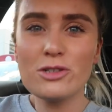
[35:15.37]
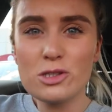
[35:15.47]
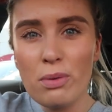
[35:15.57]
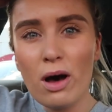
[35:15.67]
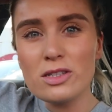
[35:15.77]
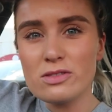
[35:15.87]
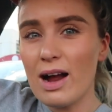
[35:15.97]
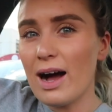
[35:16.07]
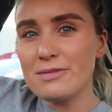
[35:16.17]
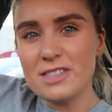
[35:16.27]
We just pottered
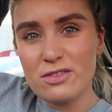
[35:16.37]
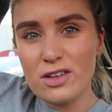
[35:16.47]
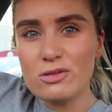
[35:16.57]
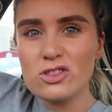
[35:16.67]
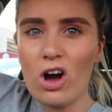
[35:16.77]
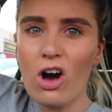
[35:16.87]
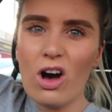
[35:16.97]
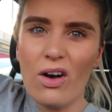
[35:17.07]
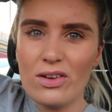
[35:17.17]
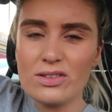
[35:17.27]
around, did a few
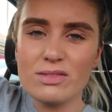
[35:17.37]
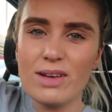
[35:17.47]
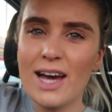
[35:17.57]
chores.